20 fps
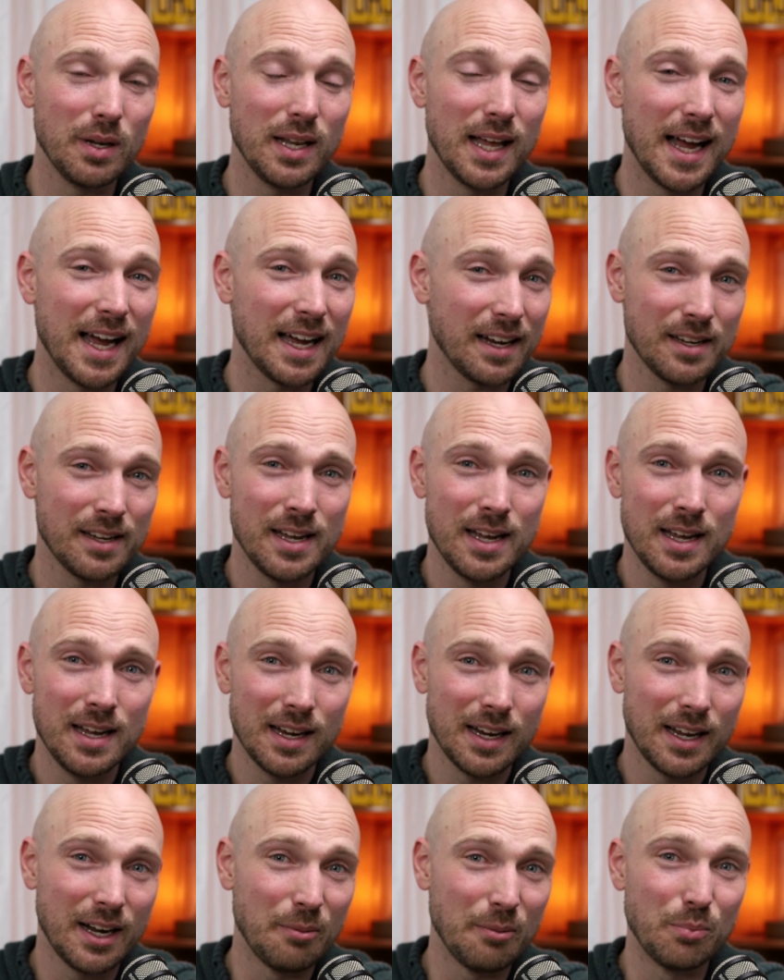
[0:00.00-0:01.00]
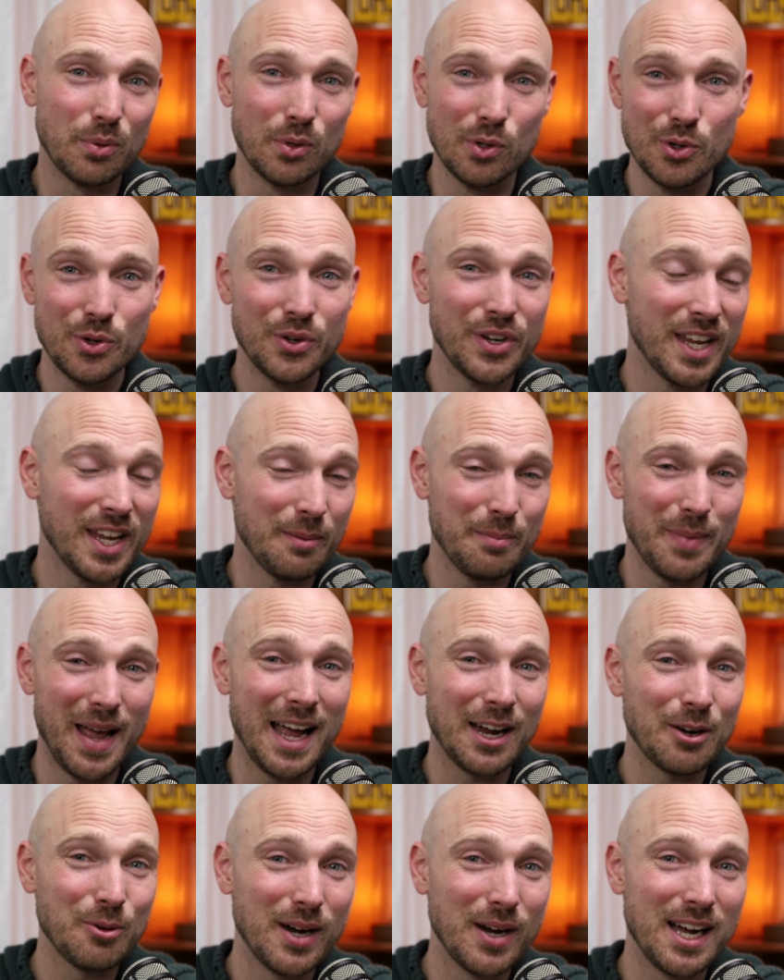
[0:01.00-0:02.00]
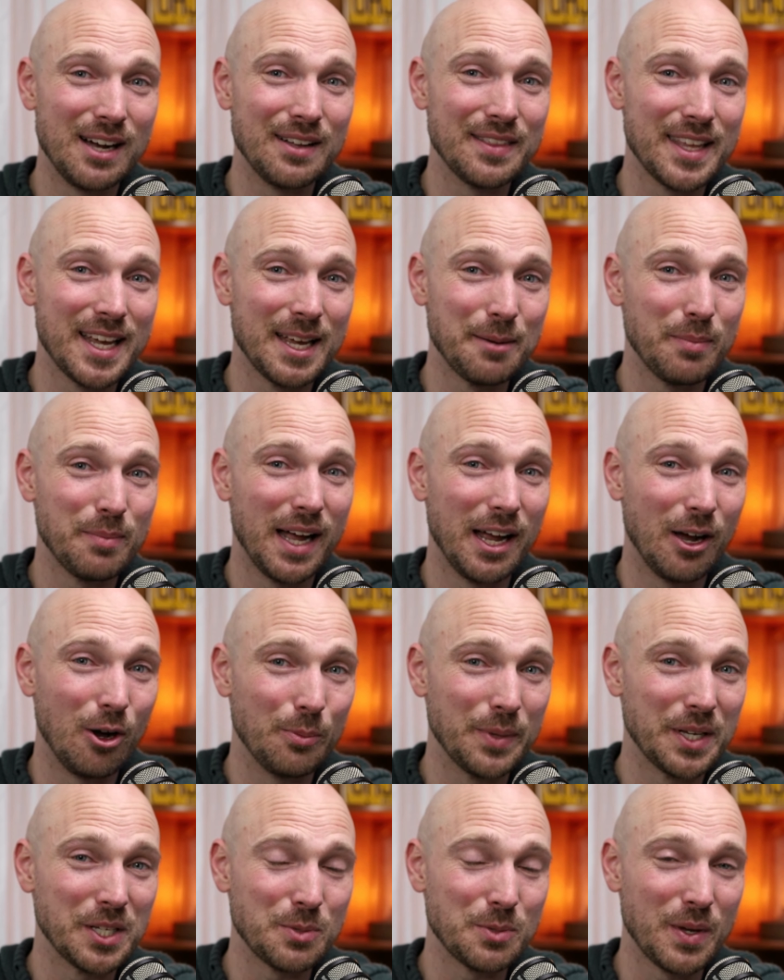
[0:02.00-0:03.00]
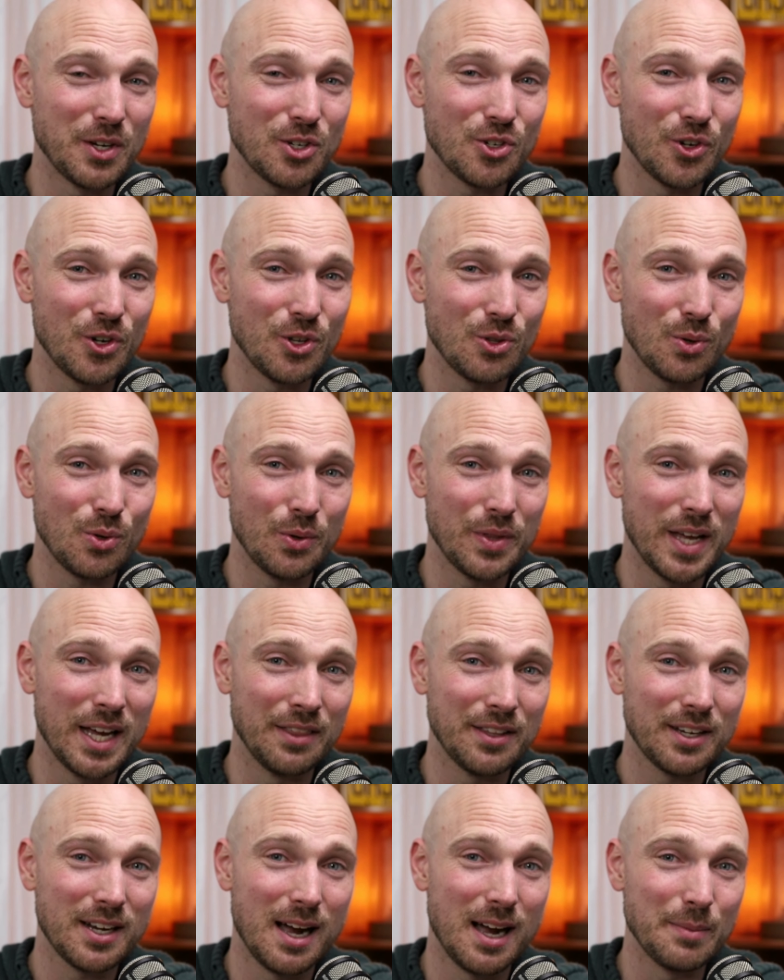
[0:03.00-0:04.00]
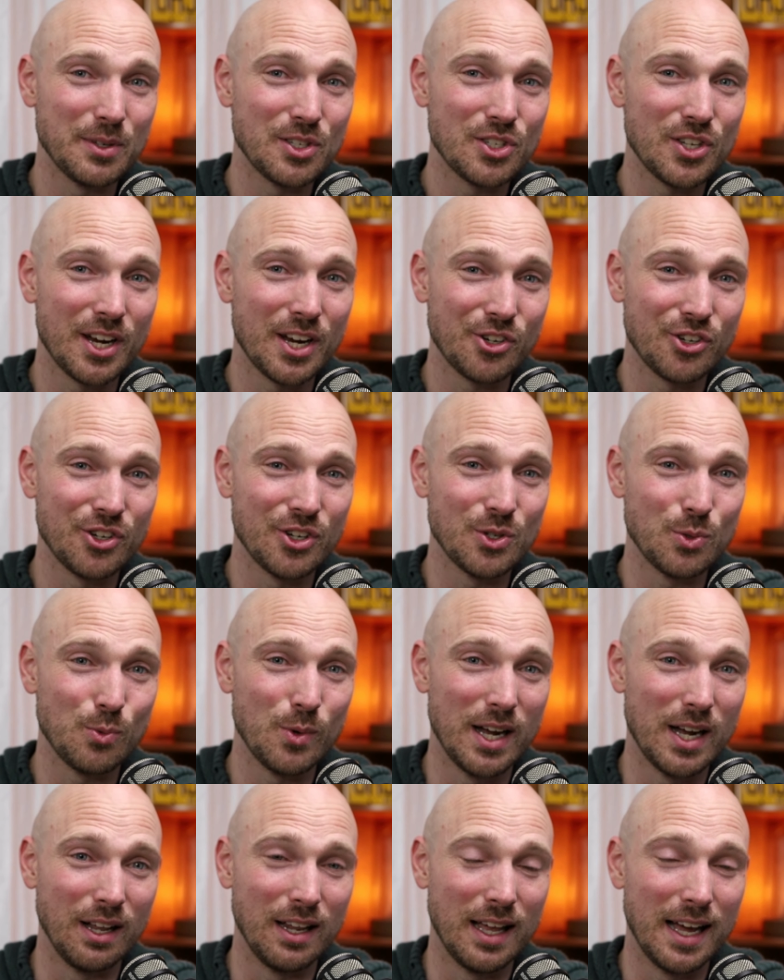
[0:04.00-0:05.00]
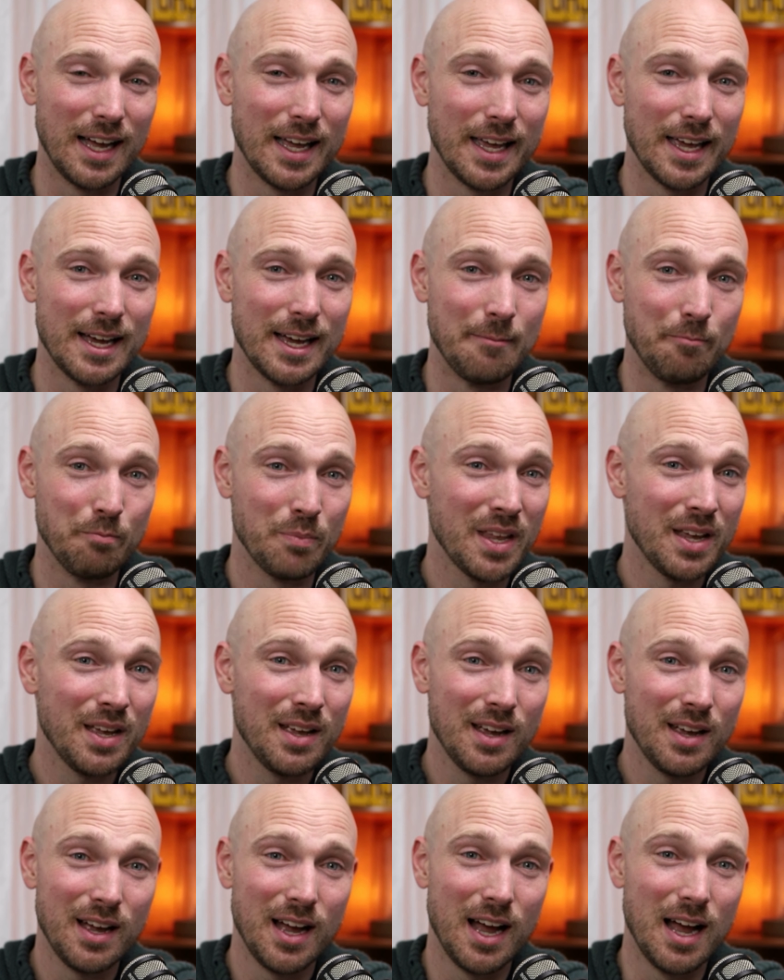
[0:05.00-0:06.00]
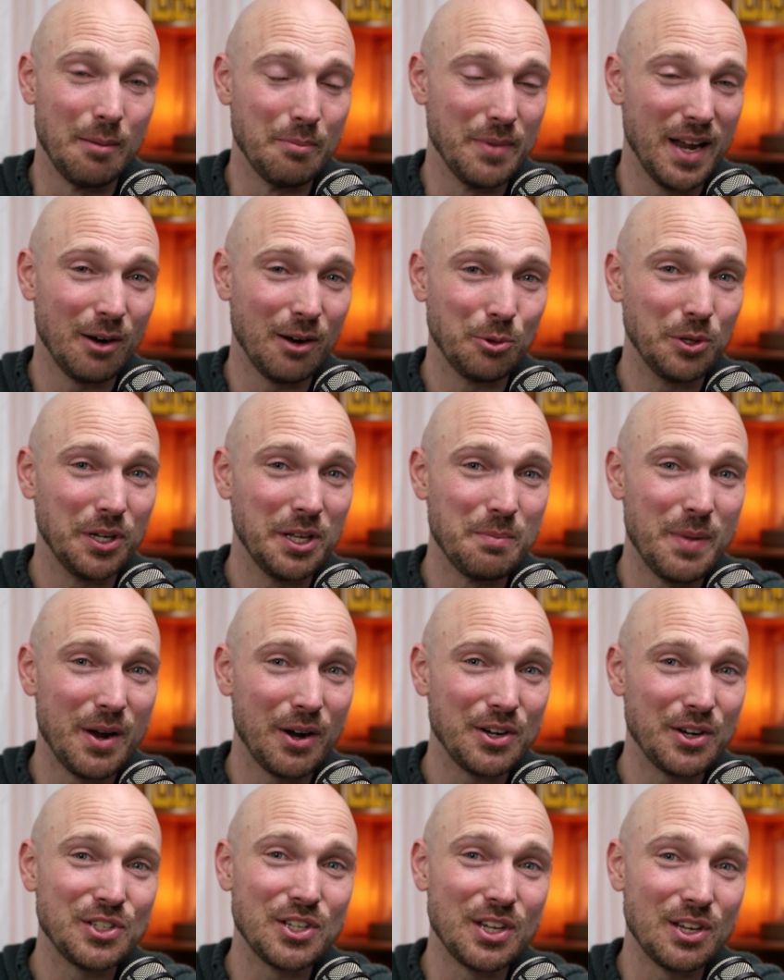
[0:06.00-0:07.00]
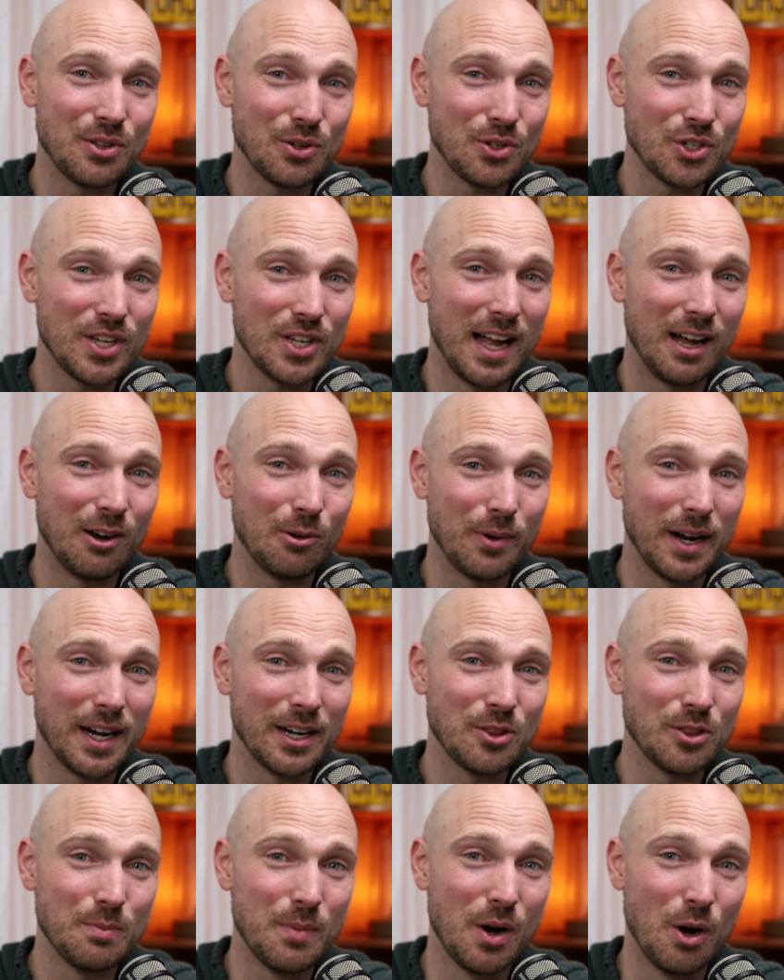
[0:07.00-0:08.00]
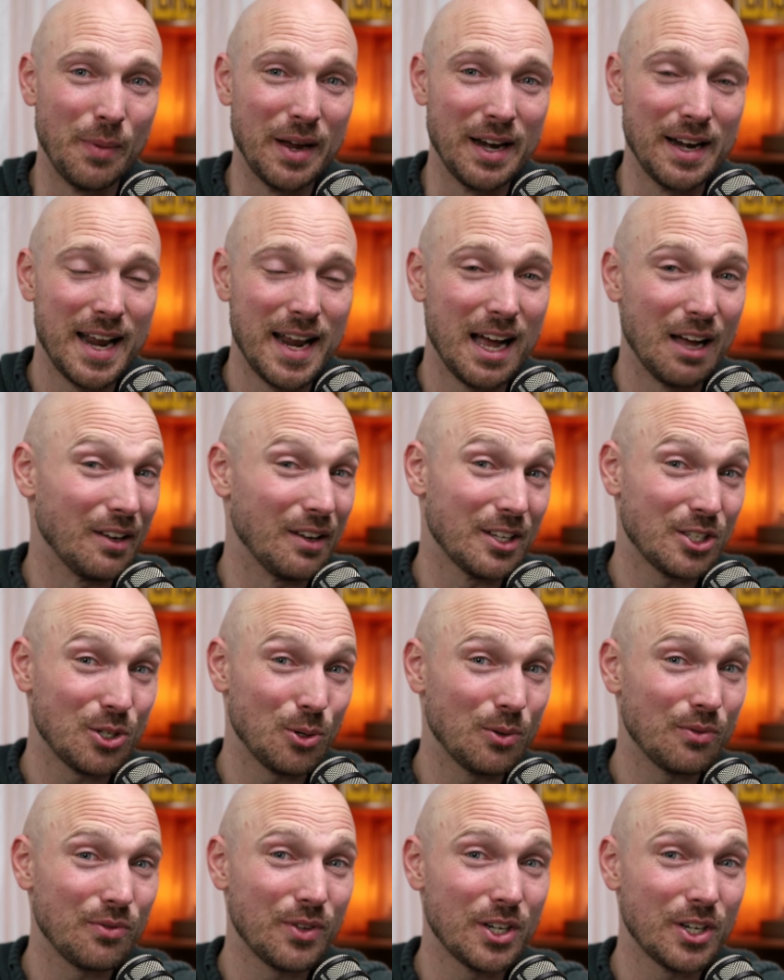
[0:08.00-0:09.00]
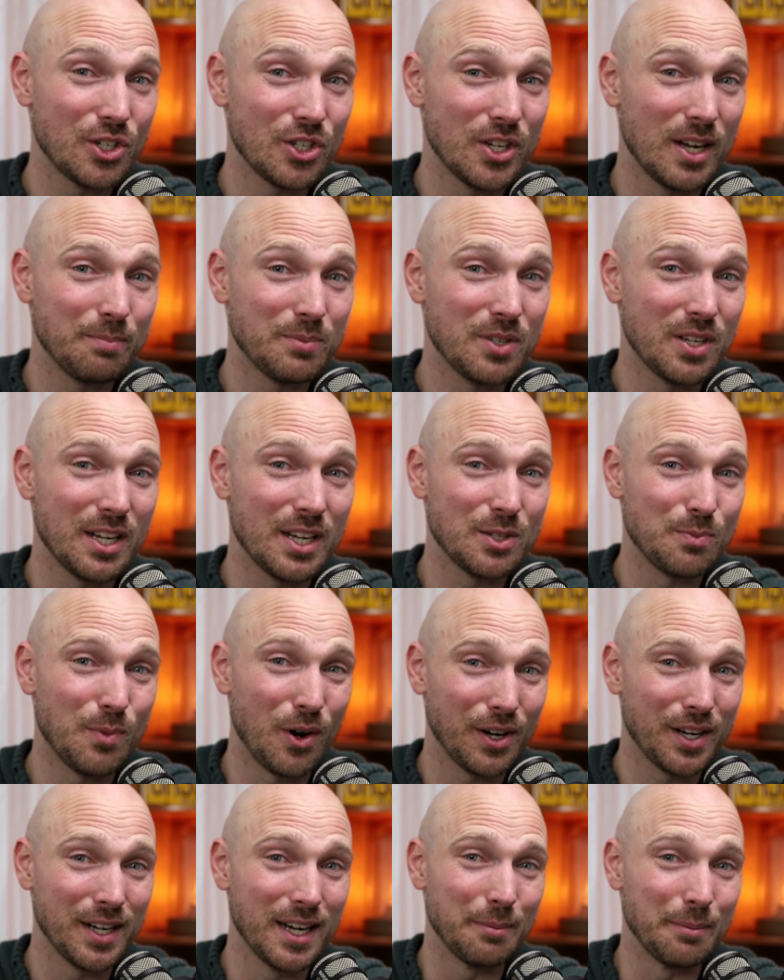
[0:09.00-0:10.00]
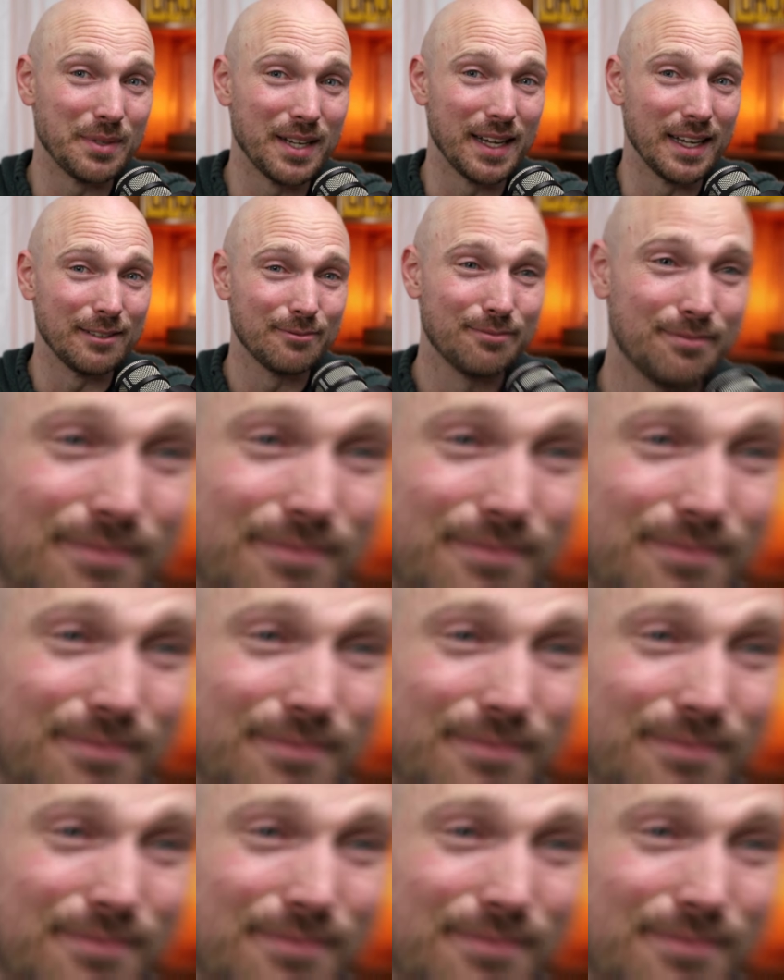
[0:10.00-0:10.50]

black, kind of brooding background, then by all means, make sure you throw that in the comment section as well. I am I'm not really married to either style right at the moment. Now, let's go and finish up today's market update.